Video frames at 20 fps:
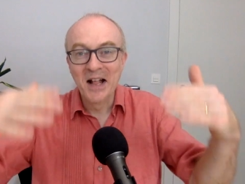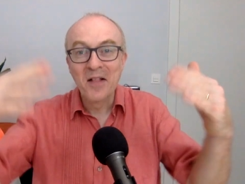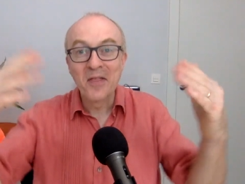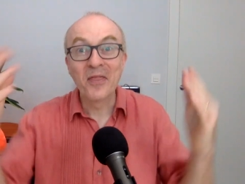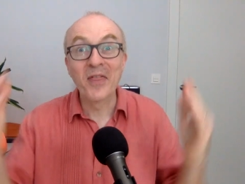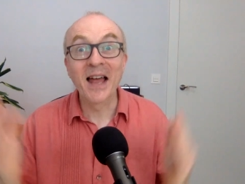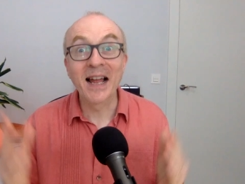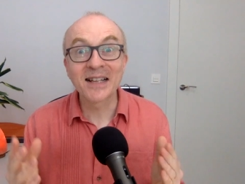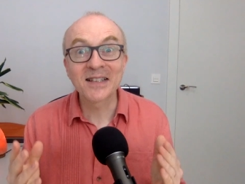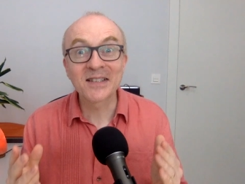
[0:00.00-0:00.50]

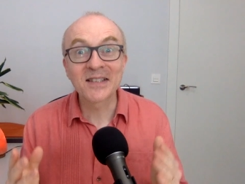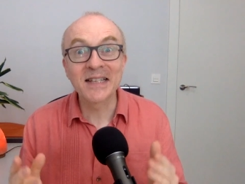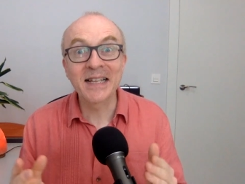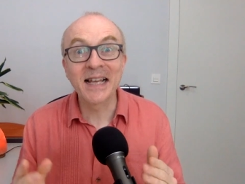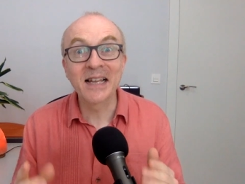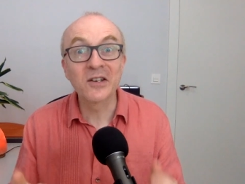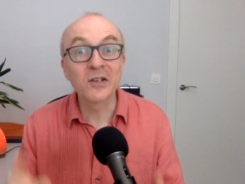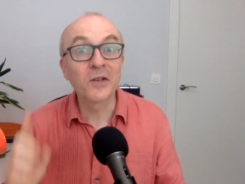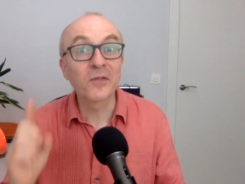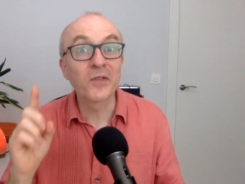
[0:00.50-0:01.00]
That's the
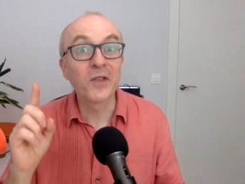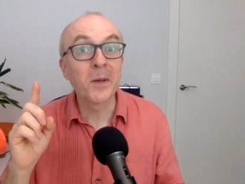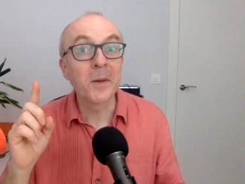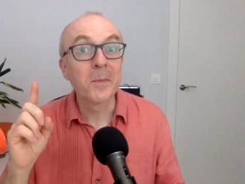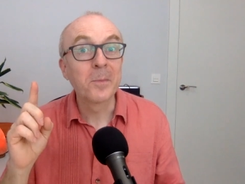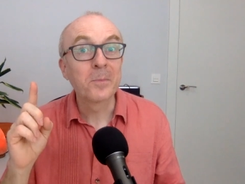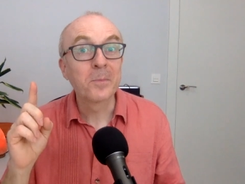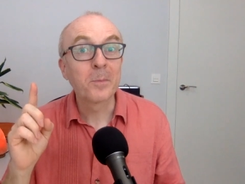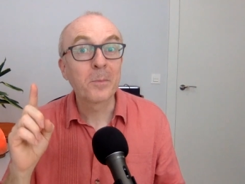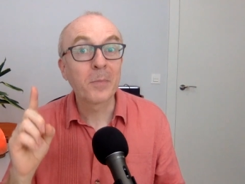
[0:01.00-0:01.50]
end of the
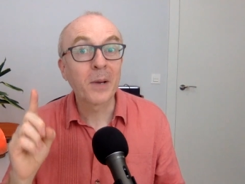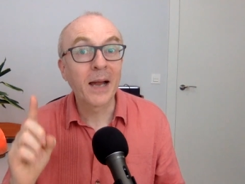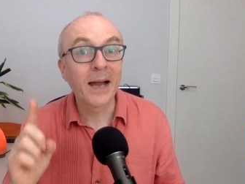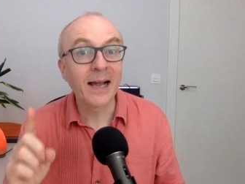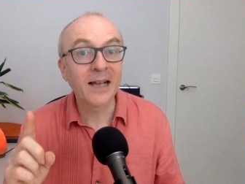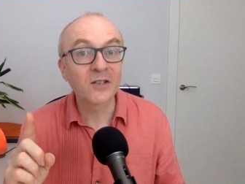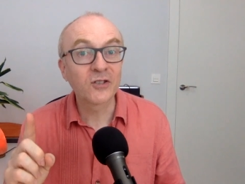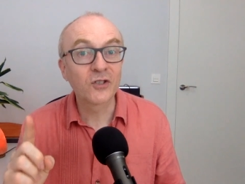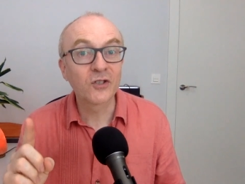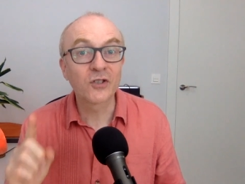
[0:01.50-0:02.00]

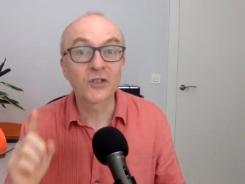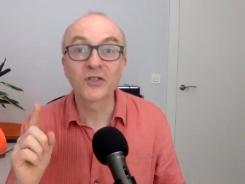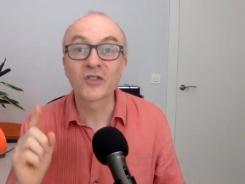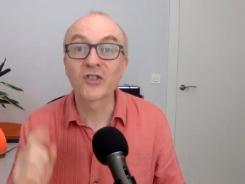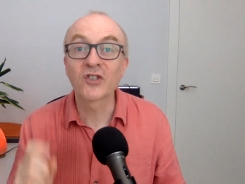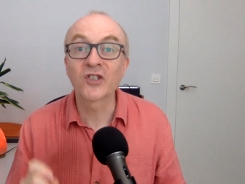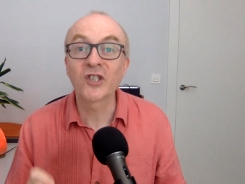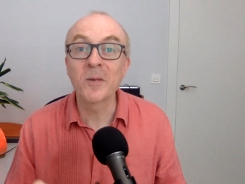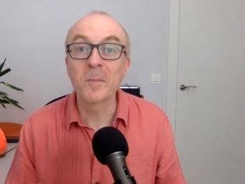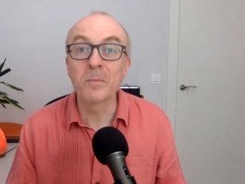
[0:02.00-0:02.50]
past
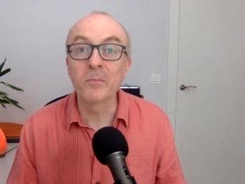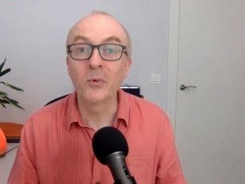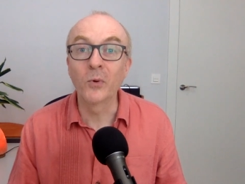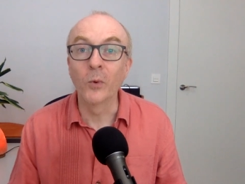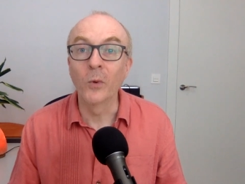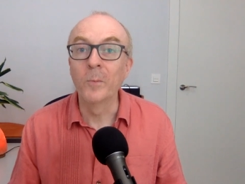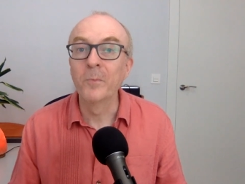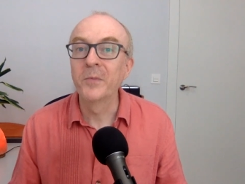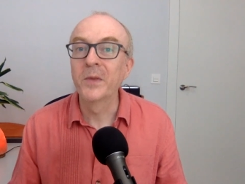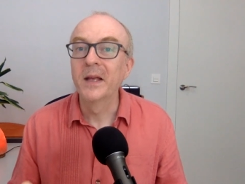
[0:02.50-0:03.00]

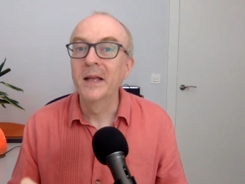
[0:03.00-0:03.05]
simple.